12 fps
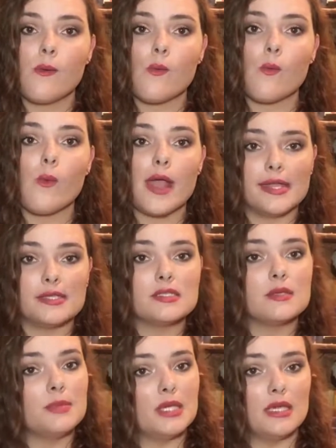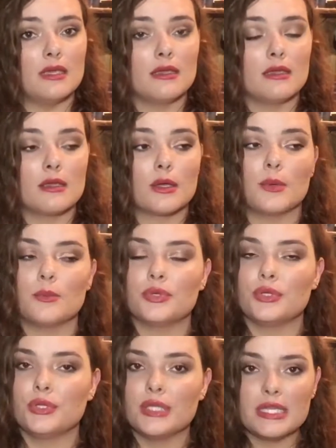when to be
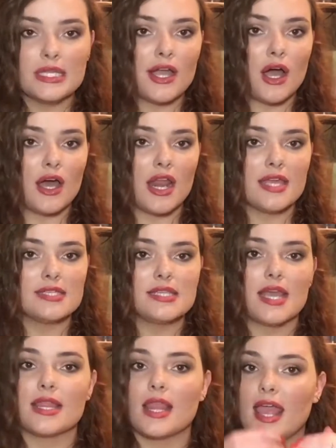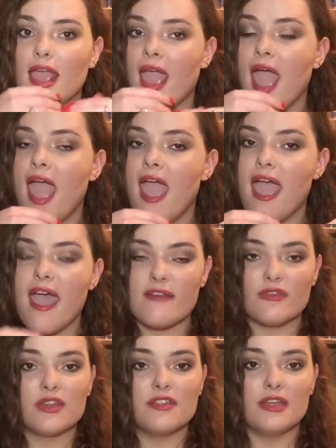completely honest and lay
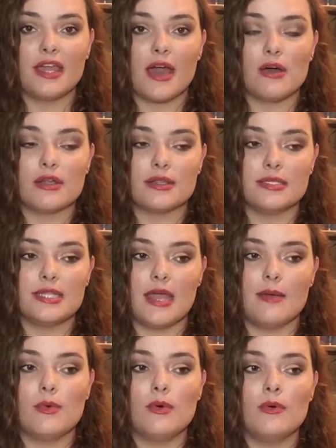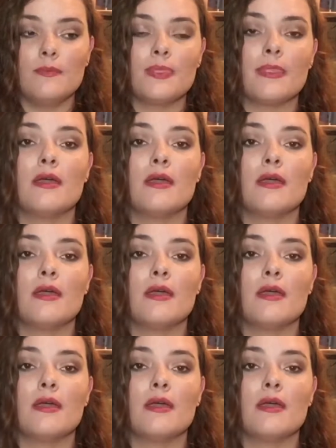everything out on the table